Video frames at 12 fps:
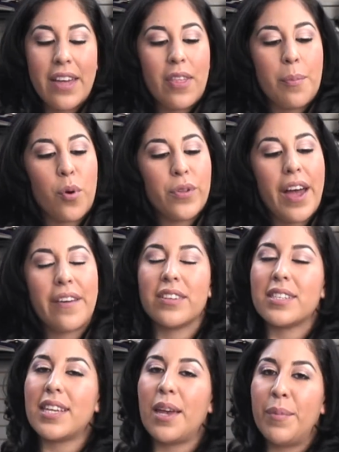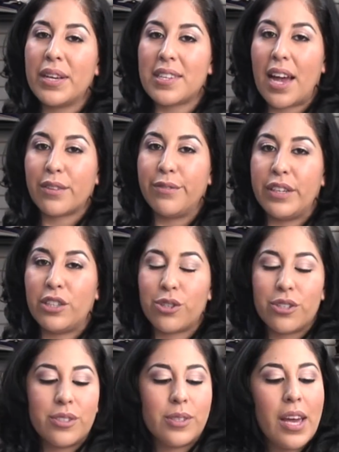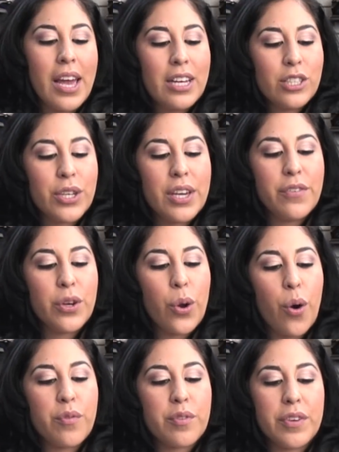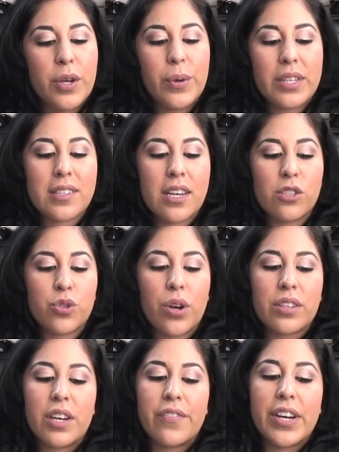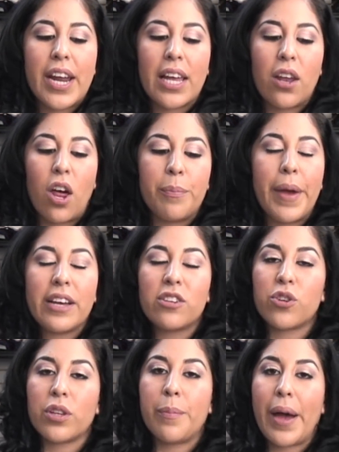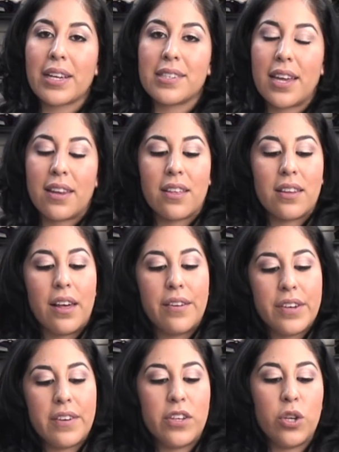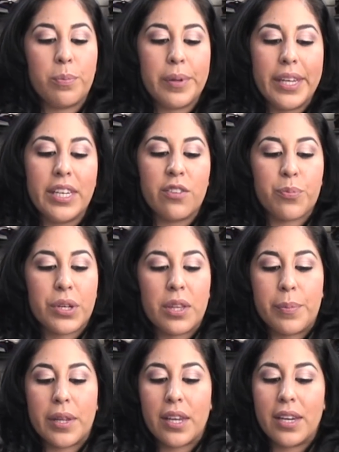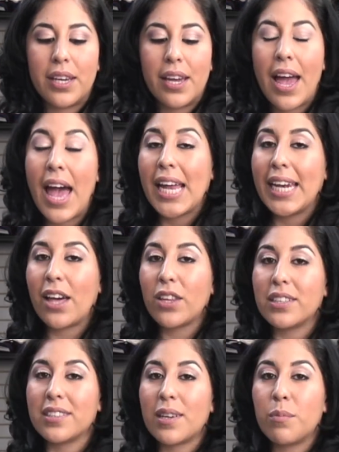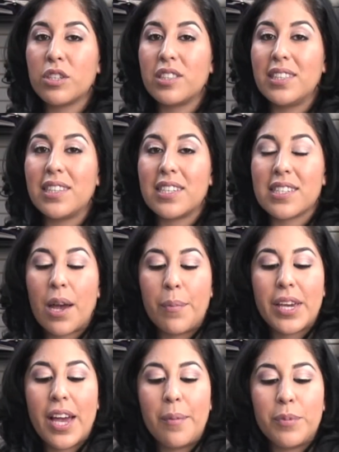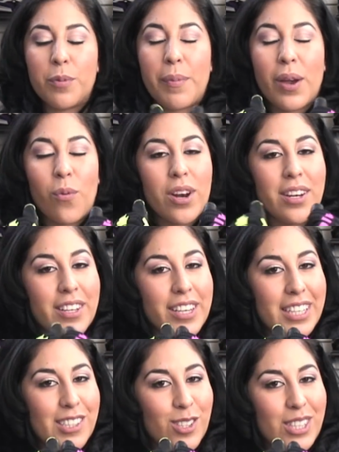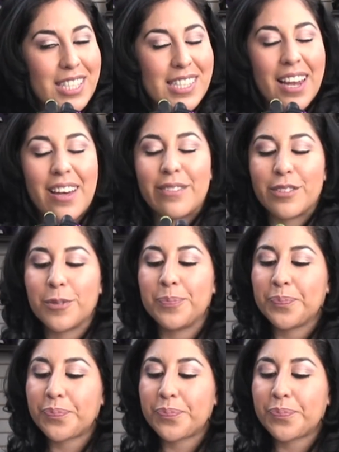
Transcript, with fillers: They both have the same exact features. To give you an overview, it's constructed of a nylon mesh on the backside of the glove, giving you plenty of breathability. Now that the summer season is coming up, you might want to look into these gloves.